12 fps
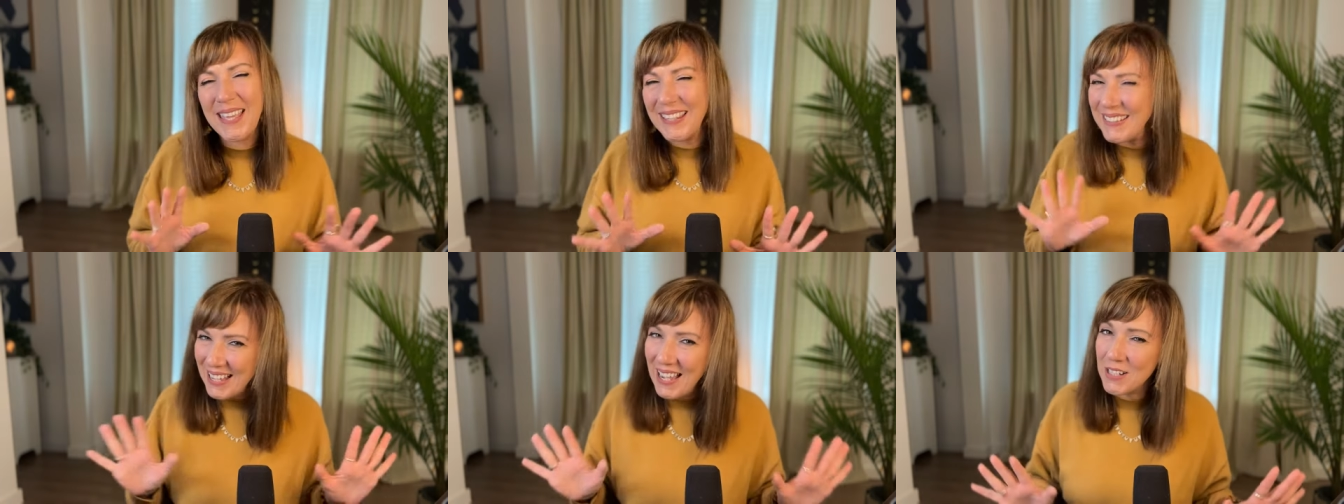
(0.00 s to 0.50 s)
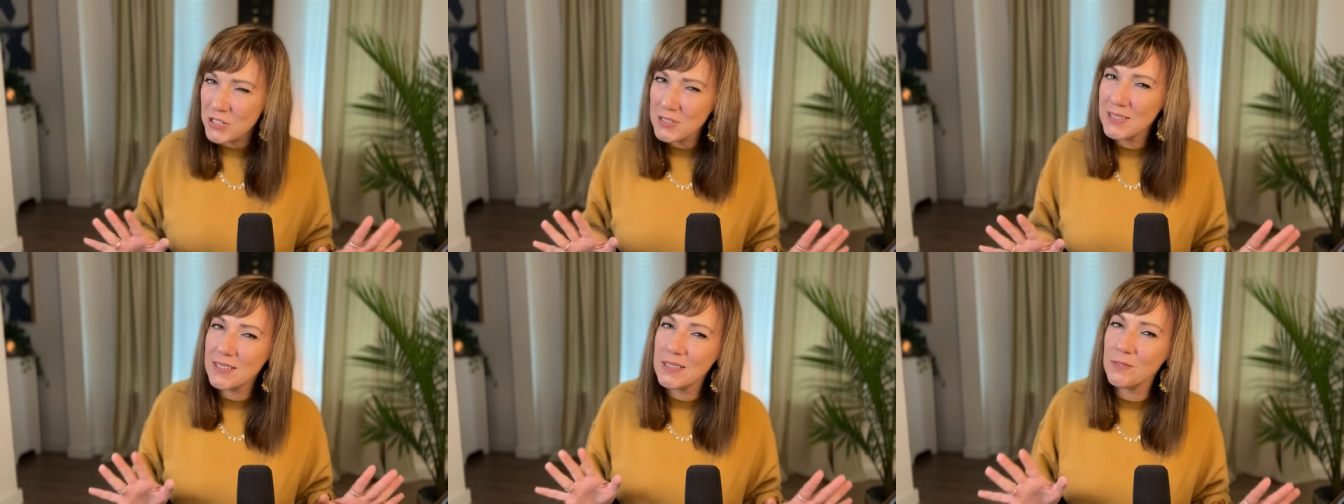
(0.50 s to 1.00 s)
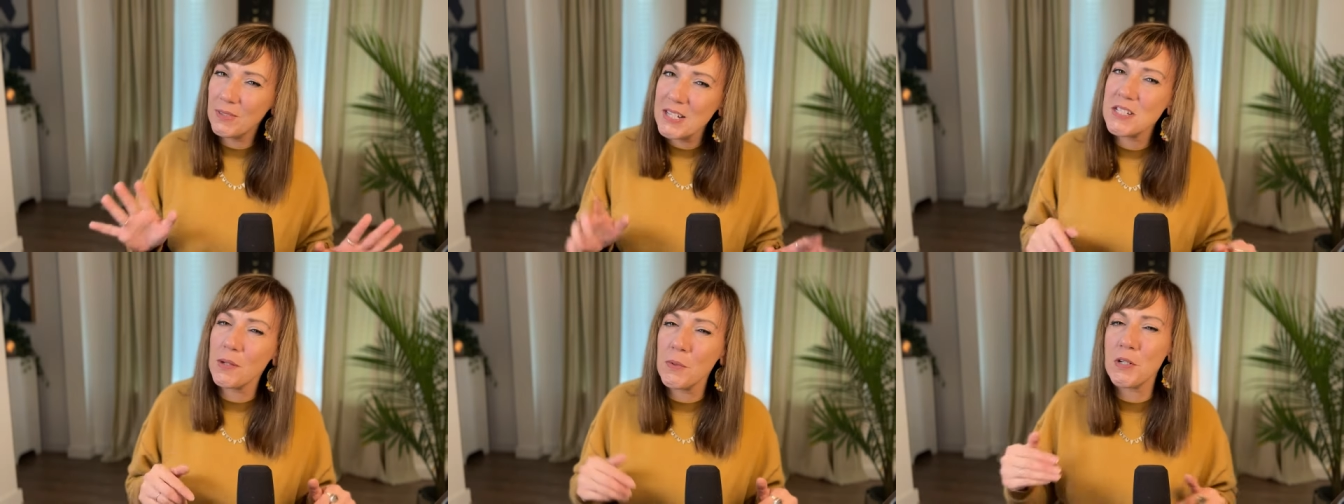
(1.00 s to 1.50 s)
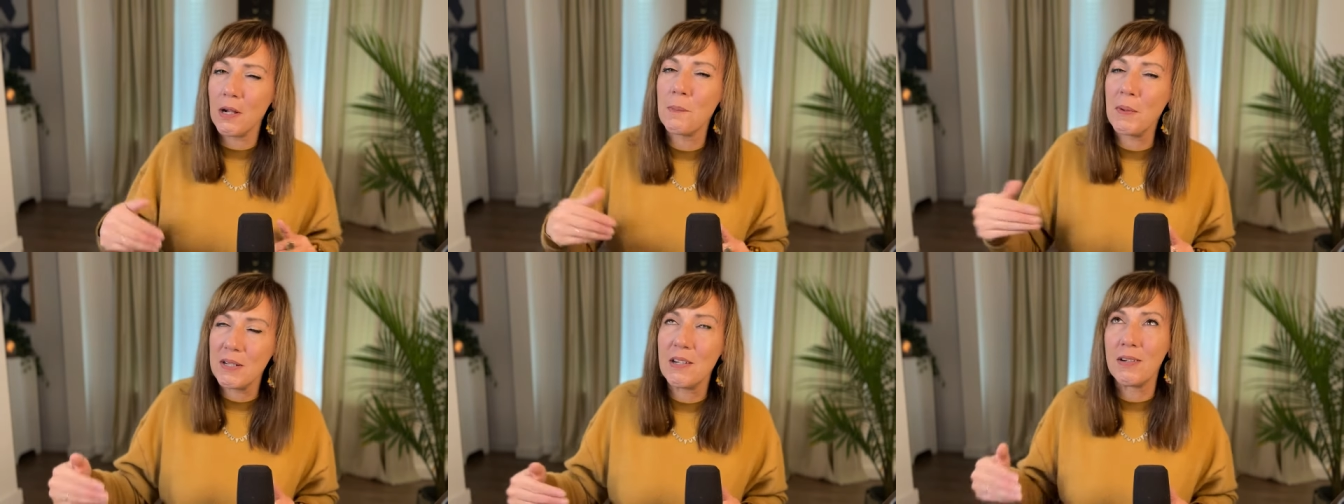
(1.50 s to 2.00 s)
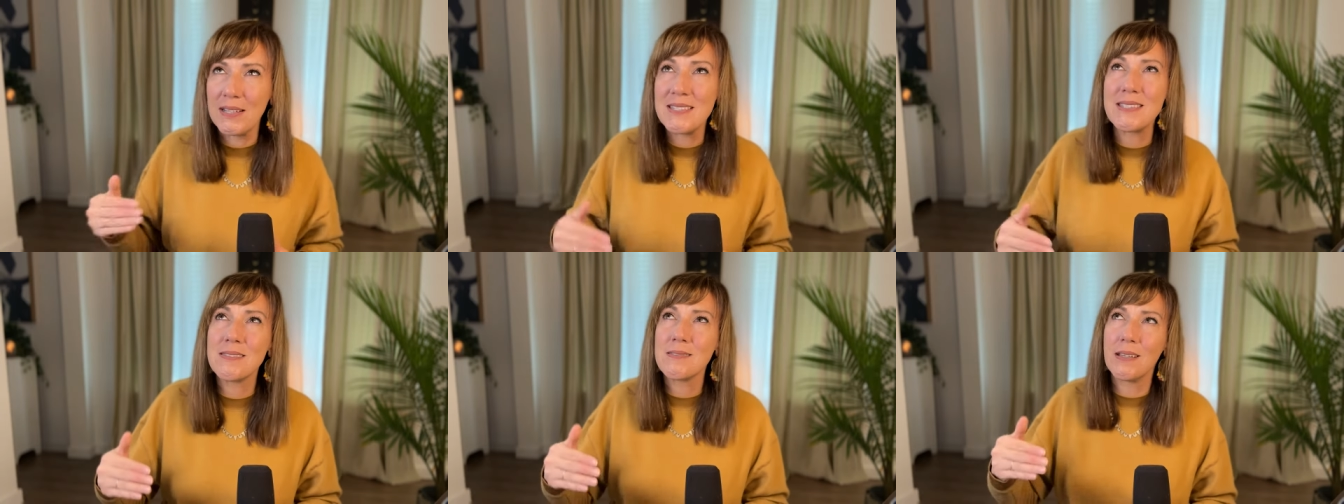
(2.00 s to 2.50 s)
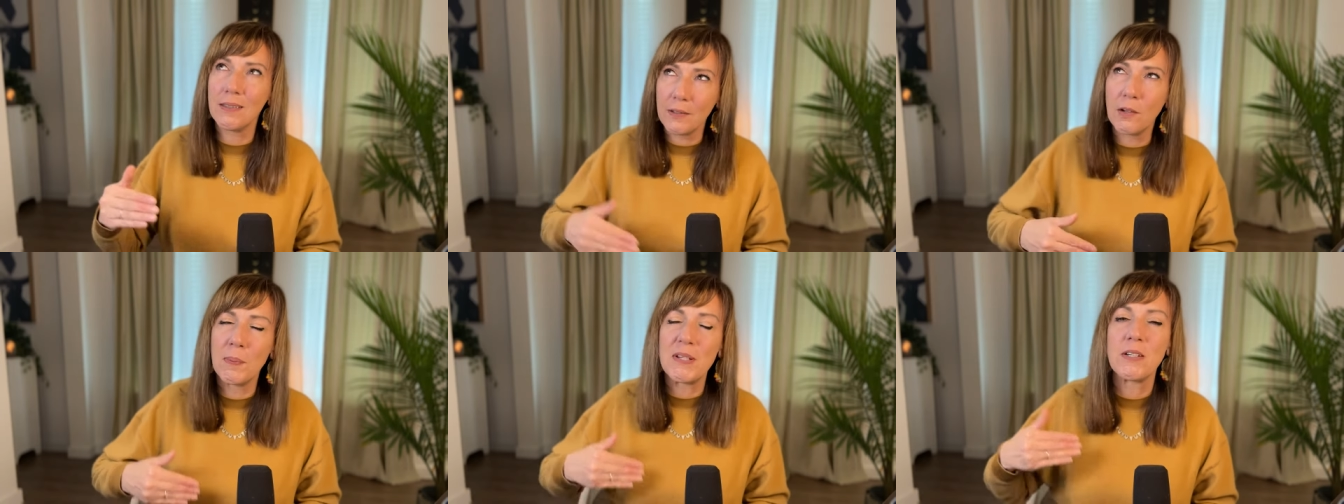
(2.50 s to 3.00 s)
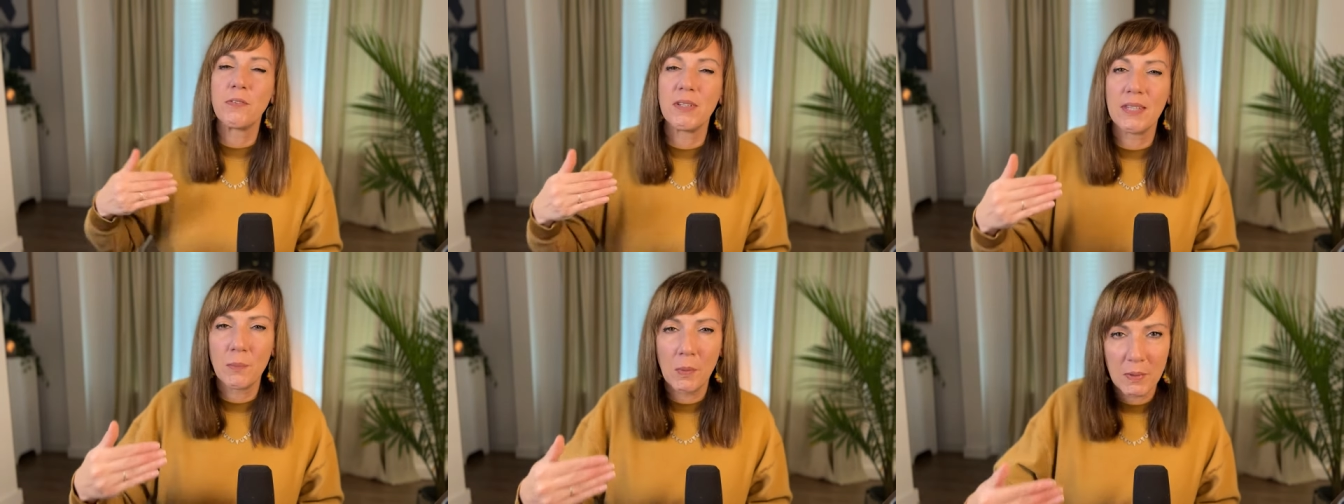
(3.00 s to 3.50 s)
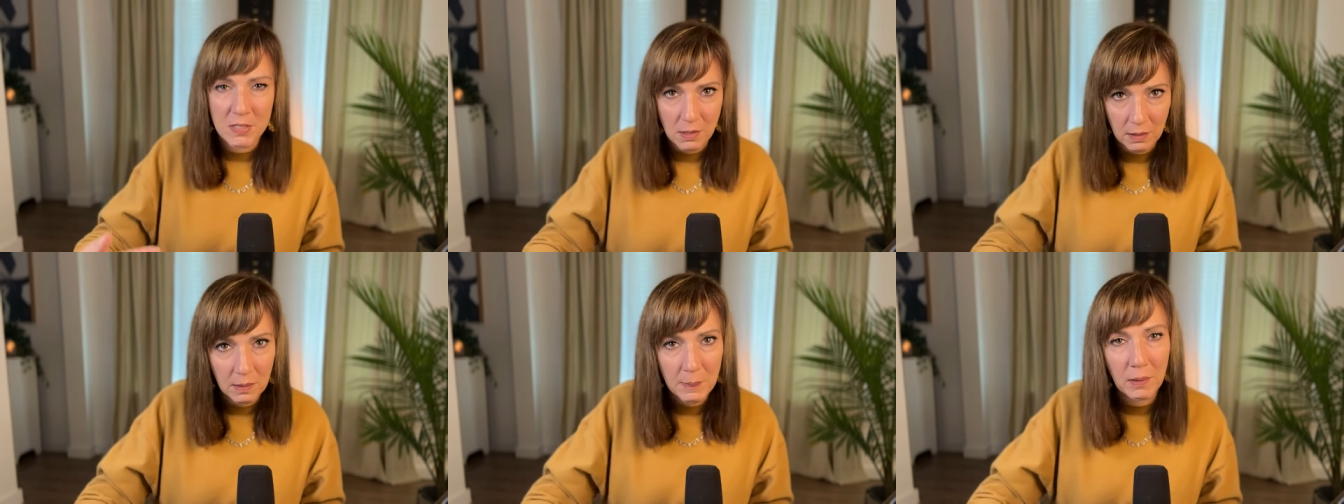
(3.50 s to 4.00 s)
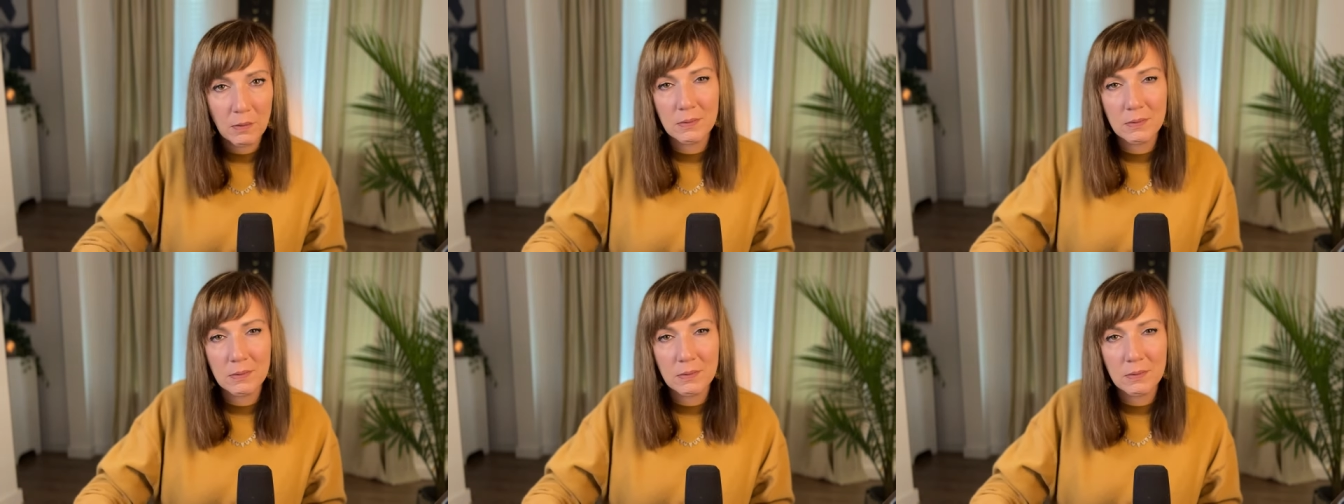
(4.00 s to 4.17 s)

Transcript: And actually the rage that we're talking about here is a little bit different than when we talk about